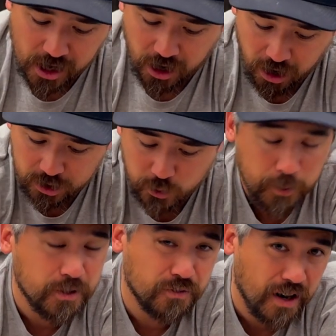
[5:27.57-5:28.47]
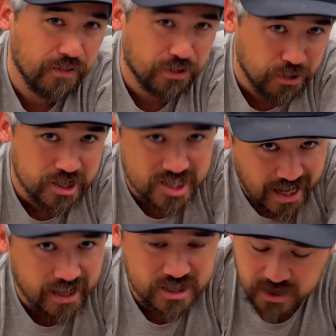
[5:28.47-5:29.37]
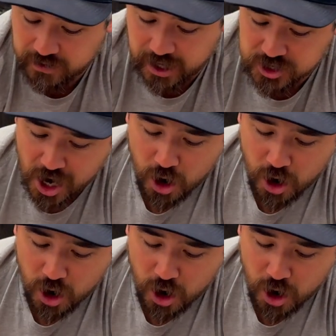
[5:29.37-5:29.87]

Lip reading: all the way up to 5/32 of an inch